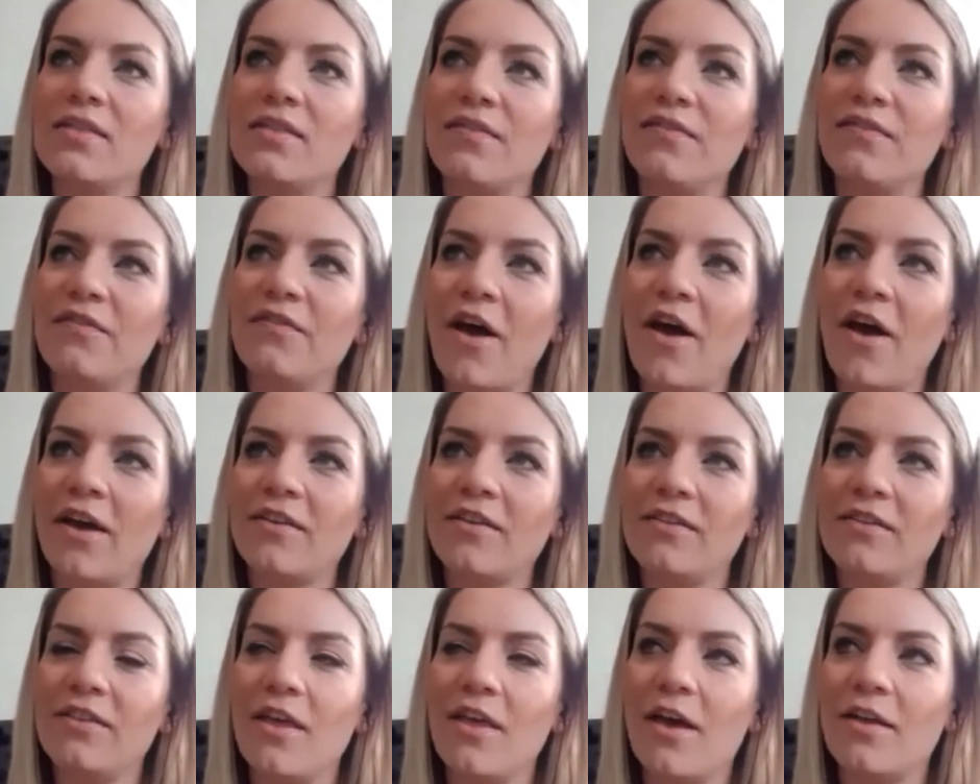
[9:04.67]
the
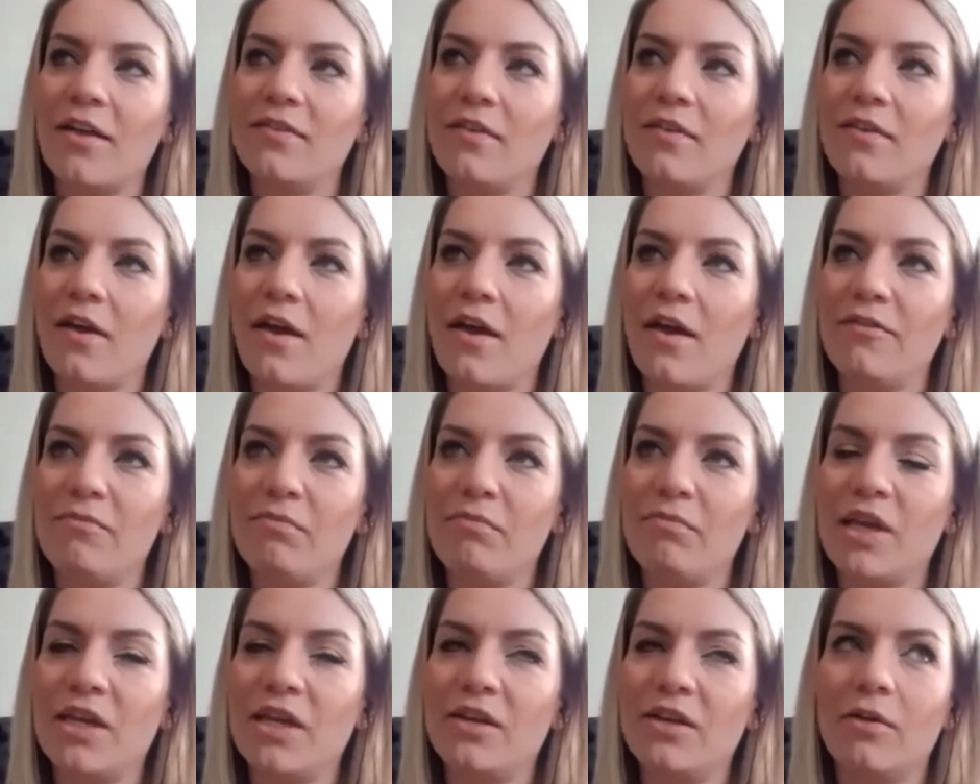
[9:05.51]
fact that I've
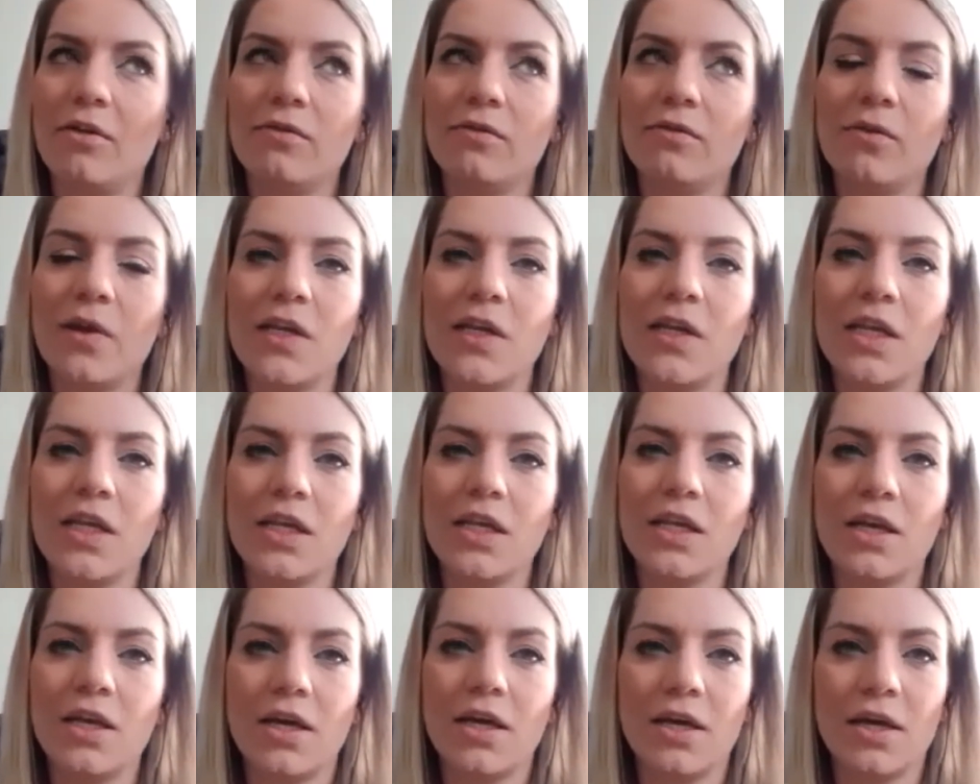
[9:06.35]
been
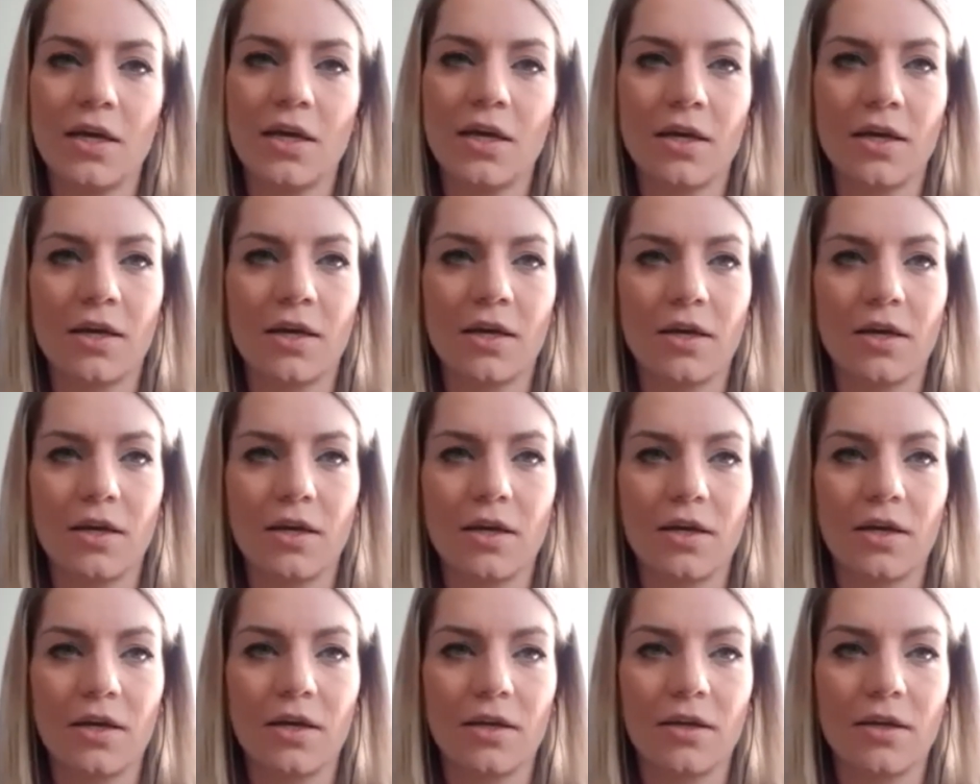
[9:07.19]
already a
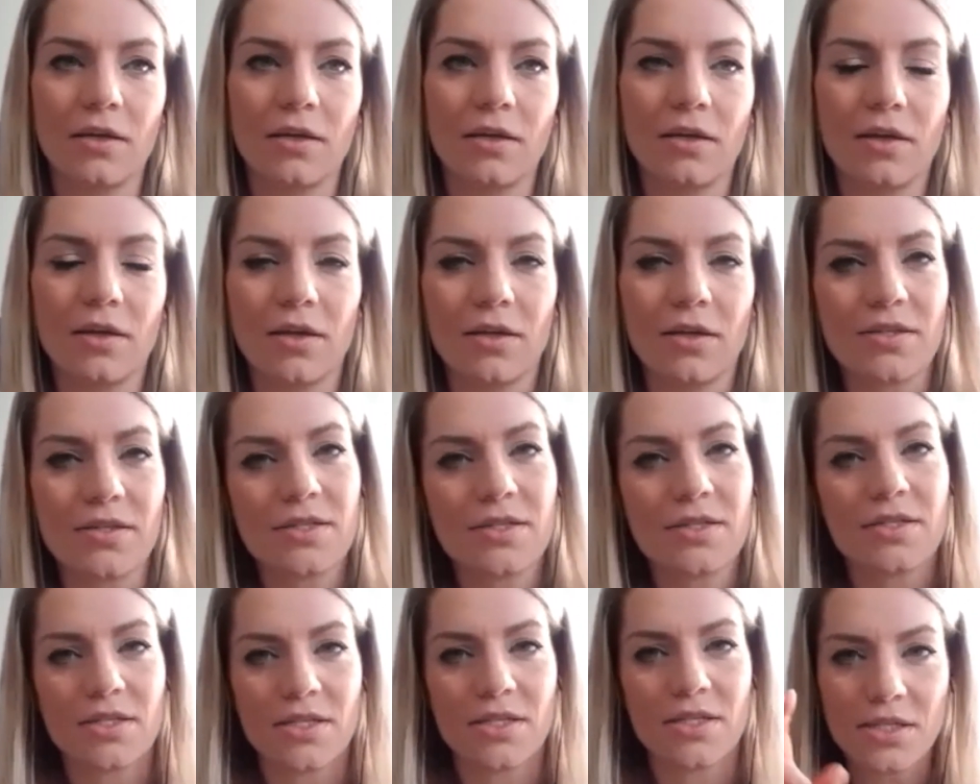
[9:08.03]

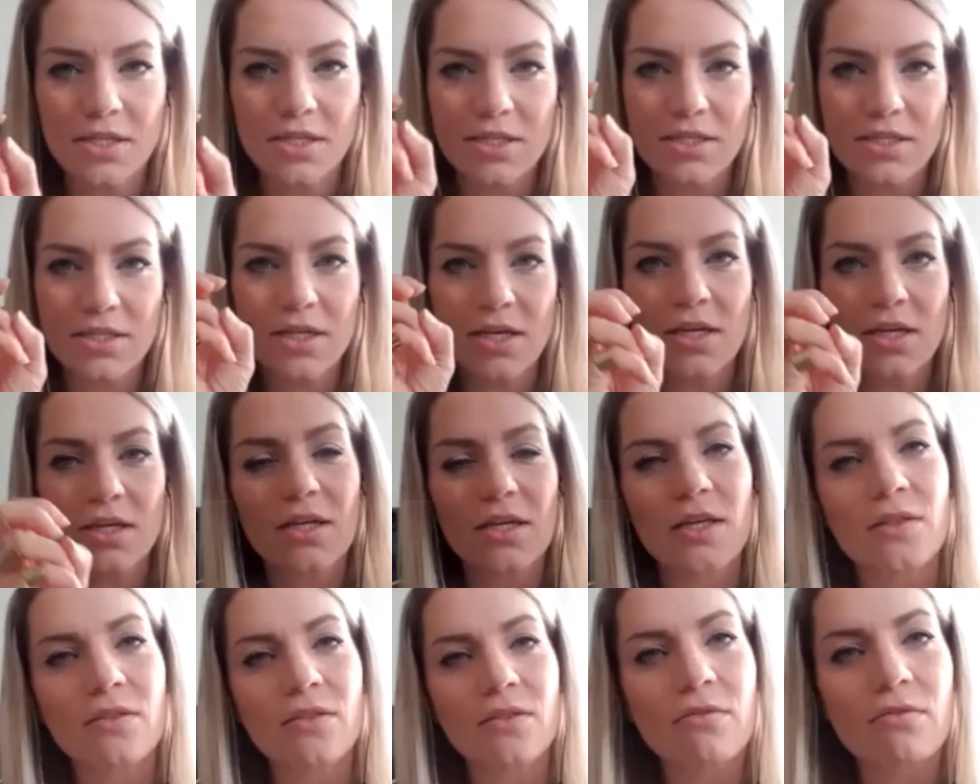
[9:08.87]
citizen
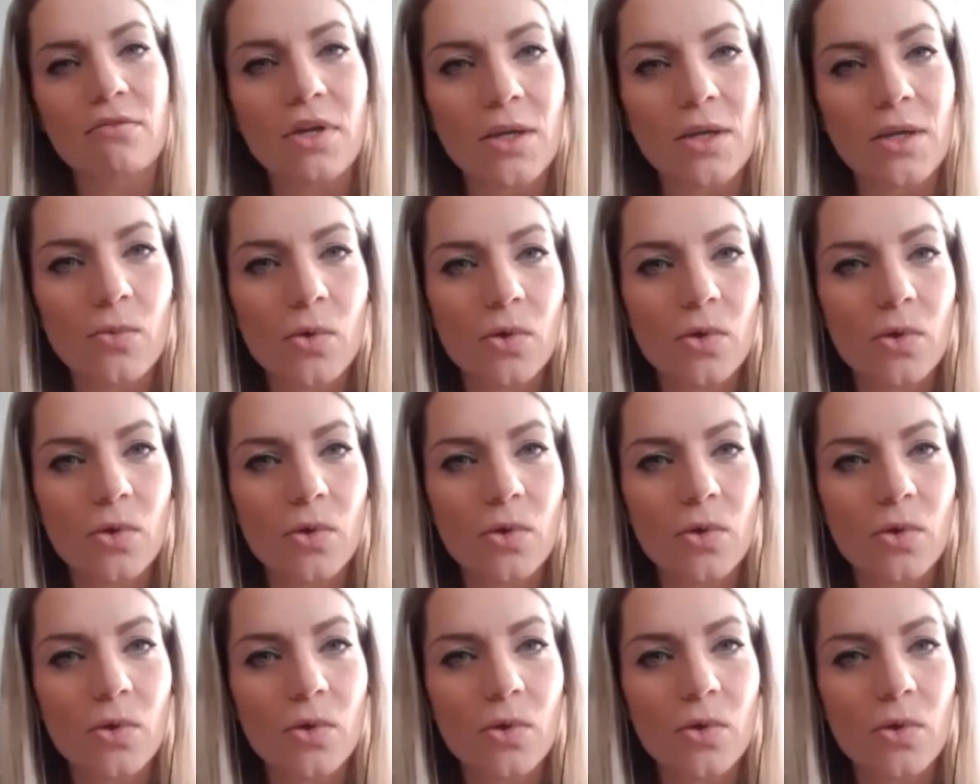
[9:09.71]
in three